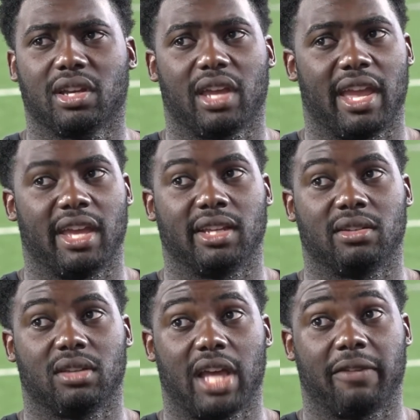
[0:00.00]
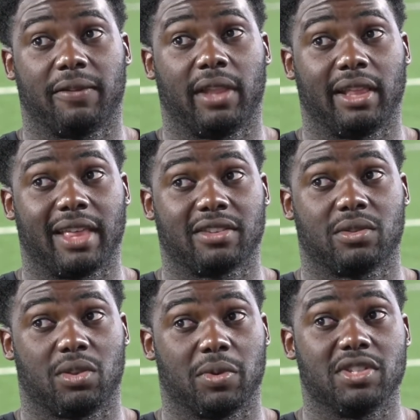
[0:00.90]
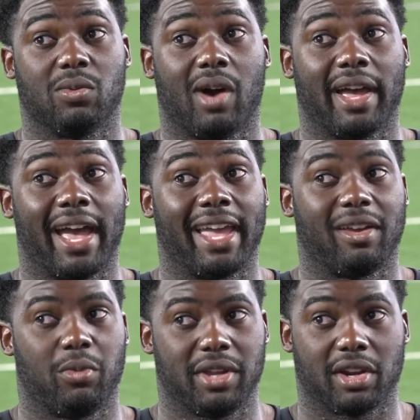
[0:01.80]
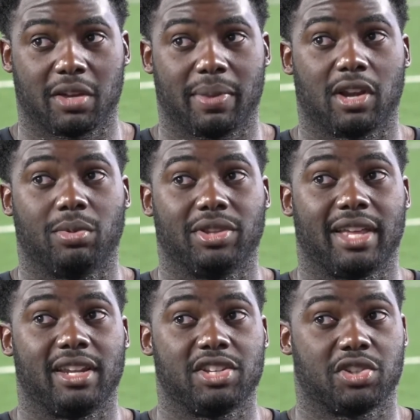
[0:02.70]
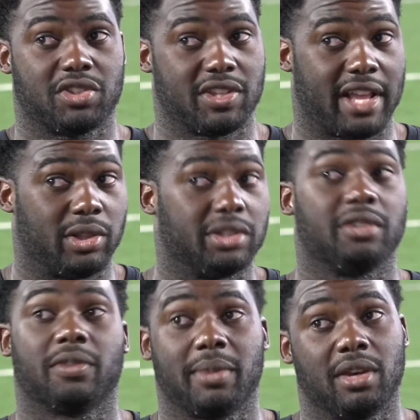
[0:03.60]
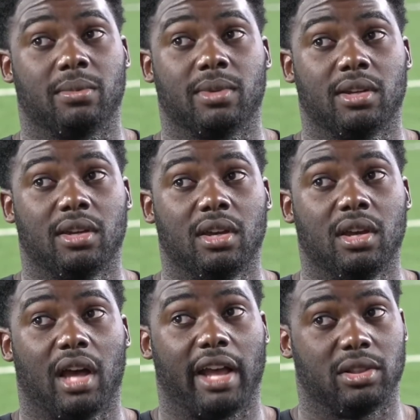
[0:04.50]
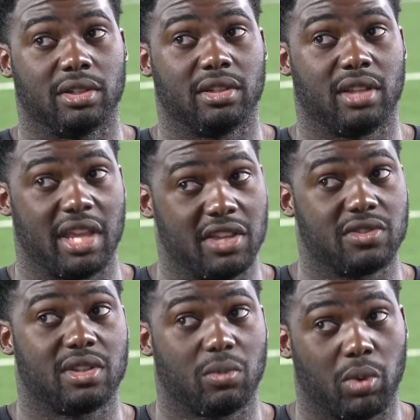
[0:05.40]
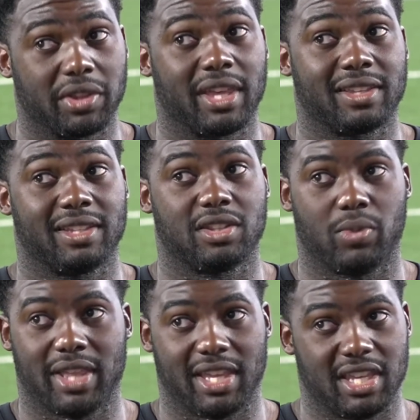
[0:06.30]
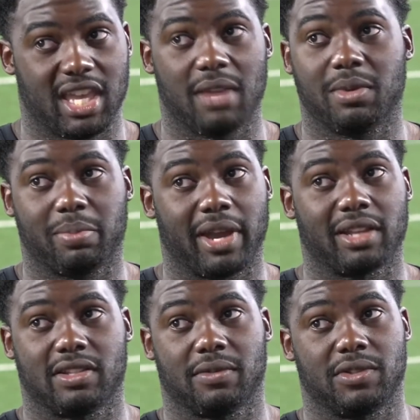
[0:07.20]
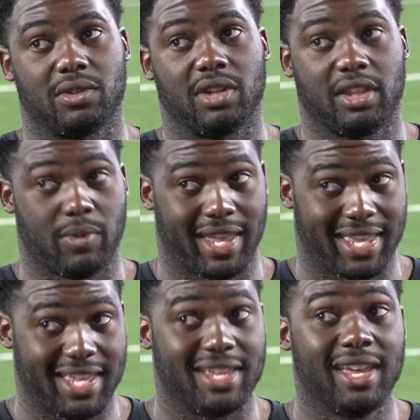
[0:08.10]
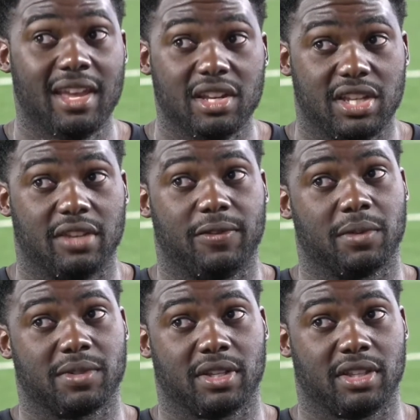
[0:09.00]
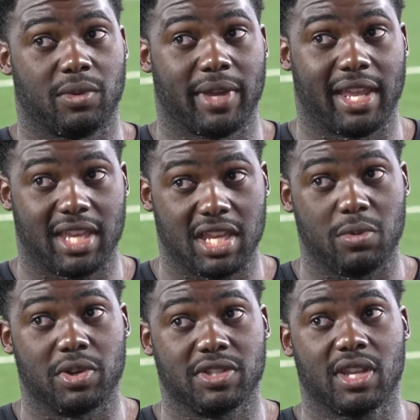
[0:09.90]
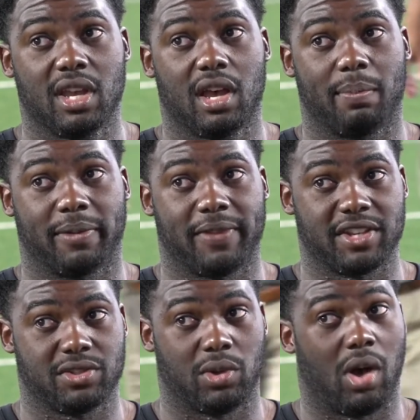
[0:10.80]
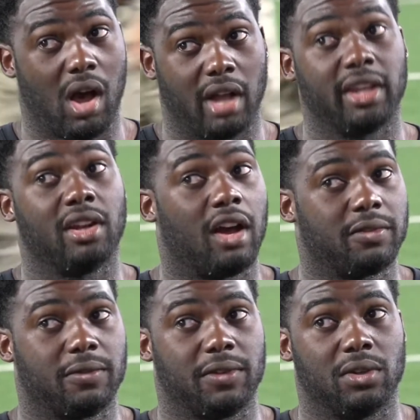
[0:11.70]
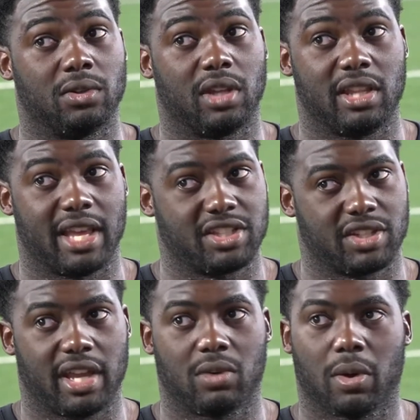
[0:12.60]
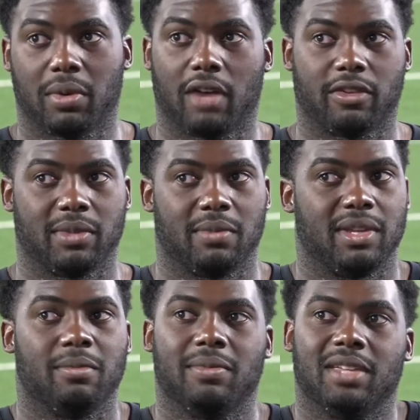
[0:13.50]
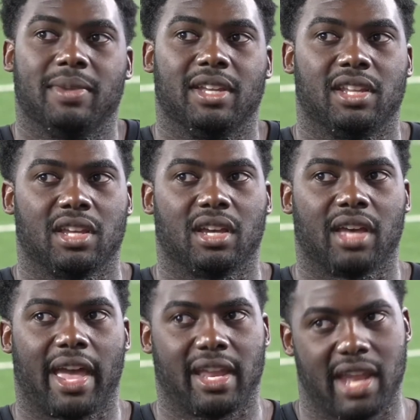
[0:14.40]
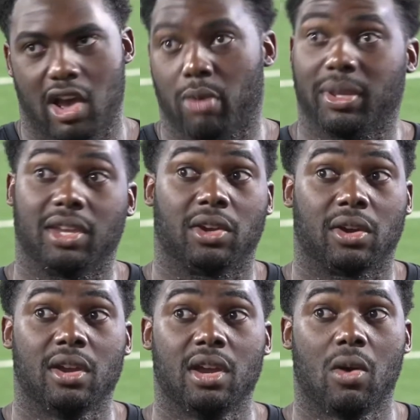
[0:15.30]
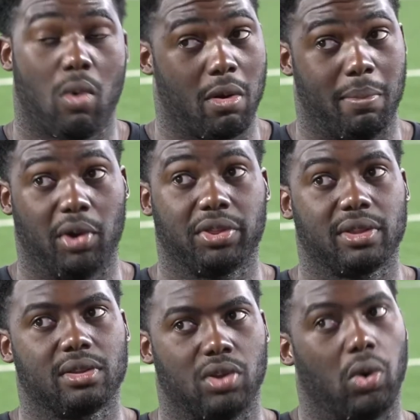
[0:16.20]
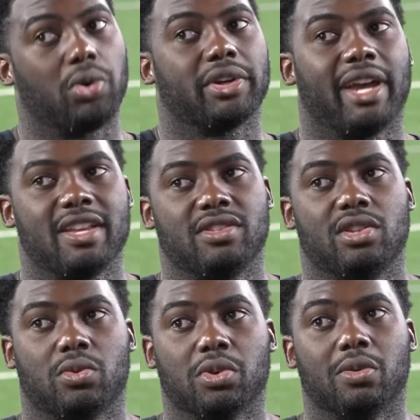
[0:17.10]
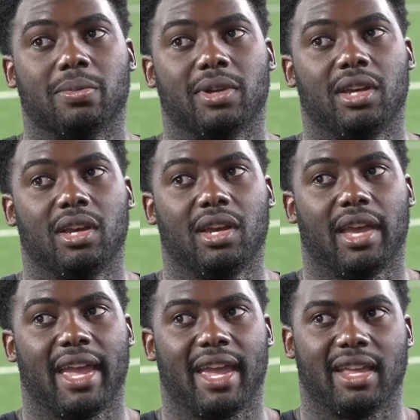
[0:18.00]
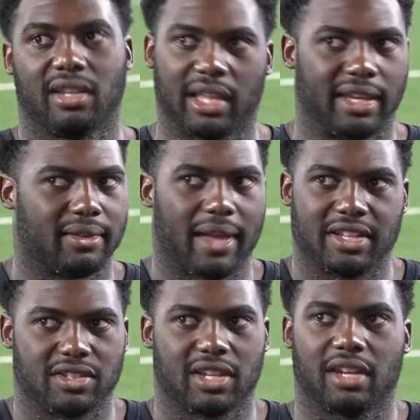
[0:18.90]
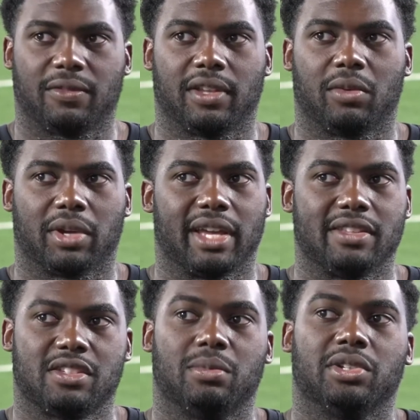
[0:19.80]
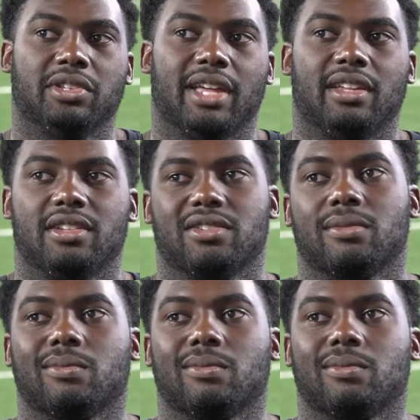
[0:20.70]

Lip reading: And I feel like that's the reason why we are comparable in that nature, is because I learned it from him. I learned his work ethic, the way that he came to practice every single day, the way he did film study, the way that he was a professional on and off the field, and that just kind of rubbed off on me, me being a young guy, and now I'm here. We're both the older guys in the group, and like I just kind of feel like we're kind of similar in that nature.